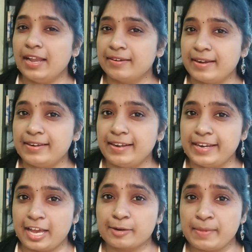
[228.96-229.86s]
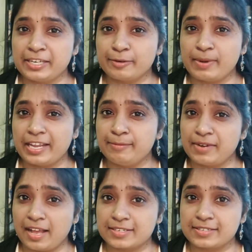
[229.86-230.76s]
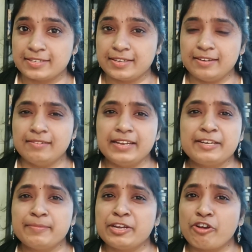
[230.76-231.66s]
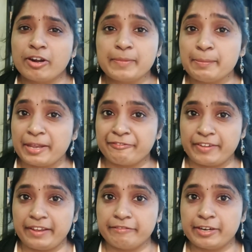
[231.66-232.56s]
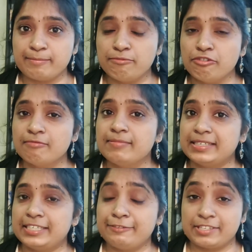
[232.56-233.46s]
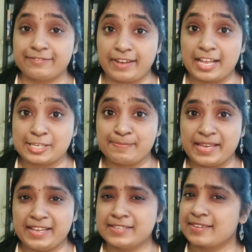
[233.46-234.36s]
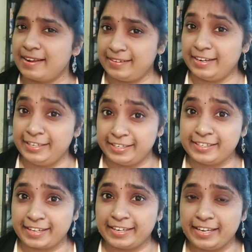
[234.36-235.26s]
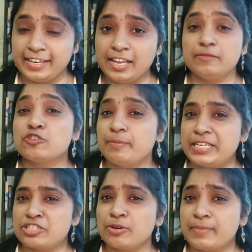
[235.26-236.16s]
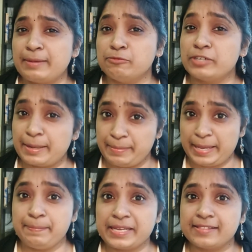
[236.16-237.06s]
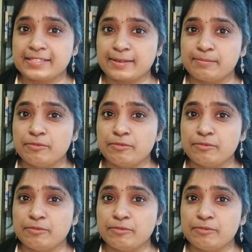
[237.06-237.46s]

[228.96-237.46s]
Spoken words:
I read Dark Matter by him last year. It may not be my favorite book, but it was fast-paced and entertaining. So based on my mood, I may pick this up